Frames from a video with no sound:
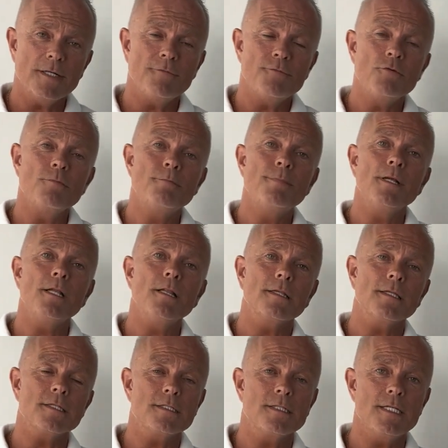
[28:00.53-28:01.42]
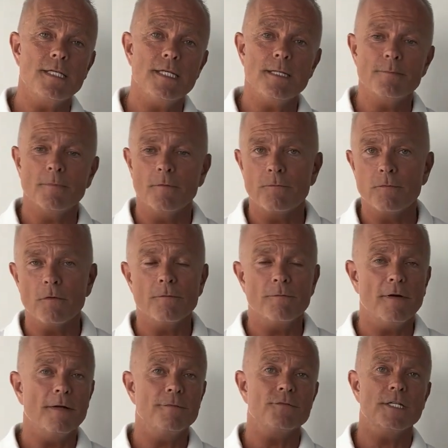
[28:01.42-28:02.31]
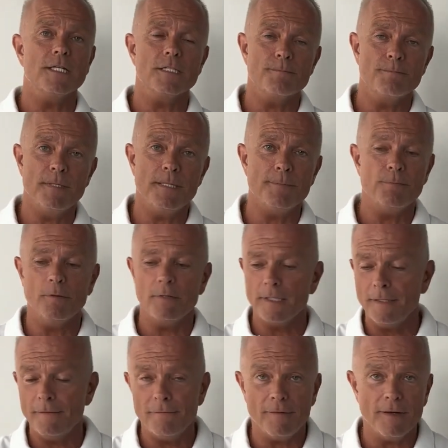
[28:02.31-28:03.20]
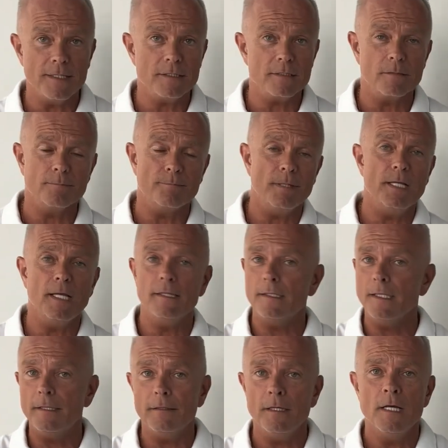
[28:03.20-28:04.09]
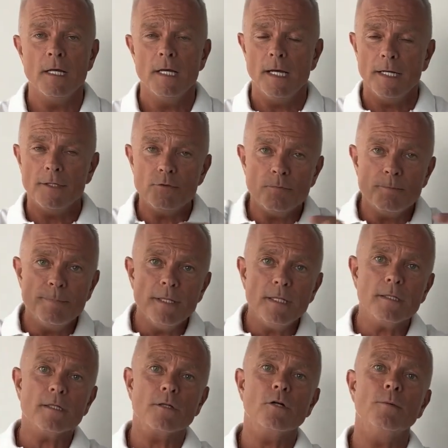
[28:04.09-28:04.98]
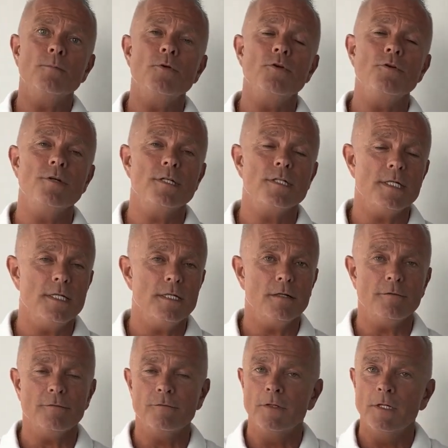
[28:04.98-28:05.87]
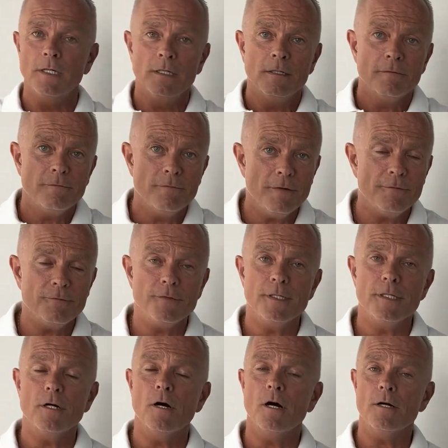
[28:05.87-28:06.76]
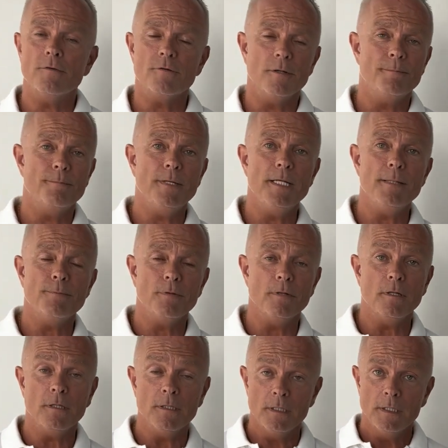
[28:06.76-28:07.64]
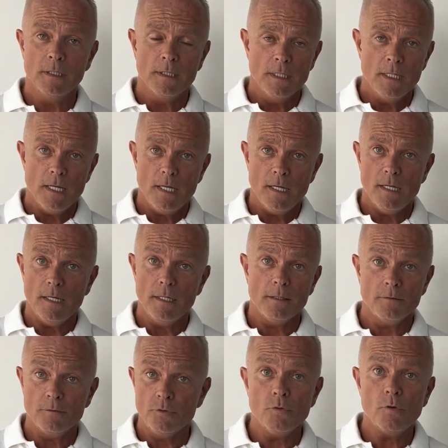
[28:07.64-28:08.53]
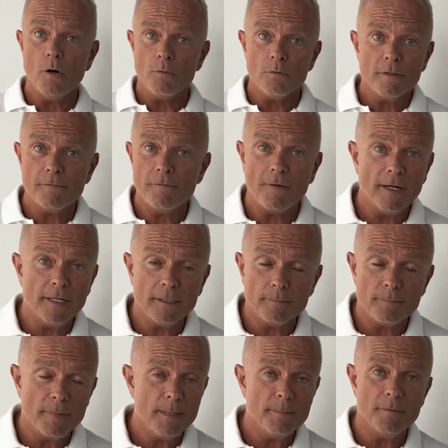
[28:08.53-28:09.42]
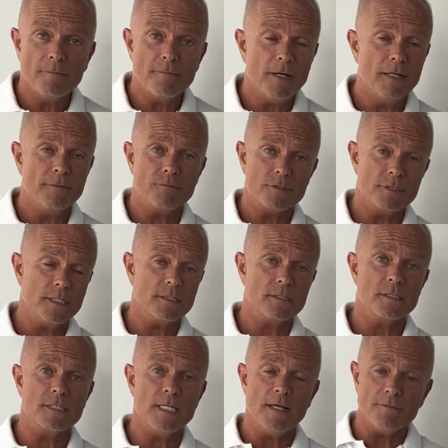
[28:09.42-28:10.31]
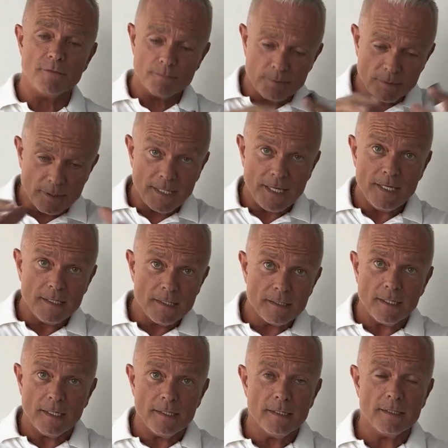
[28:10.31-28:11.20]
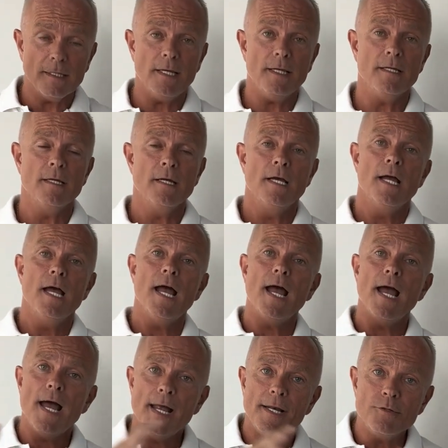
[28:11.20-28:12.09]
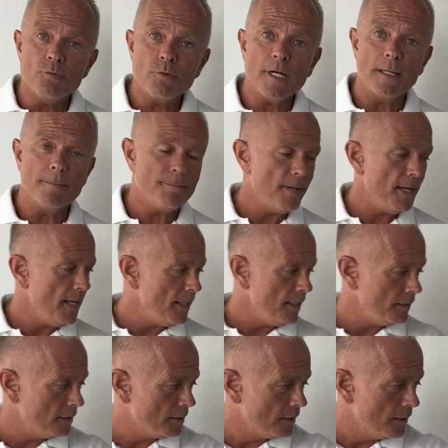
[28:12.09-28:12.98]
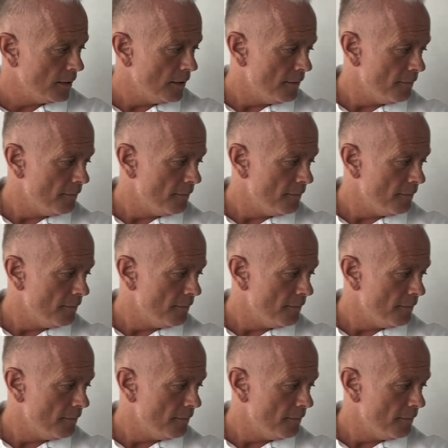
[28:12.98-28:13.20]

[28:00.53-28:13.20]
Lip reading: if you build a team of 4, 5, 6 people, they find some people, and you build a community of 50 or 100 people, you only find maybe 5 or 6 or 7, but they, and you get paid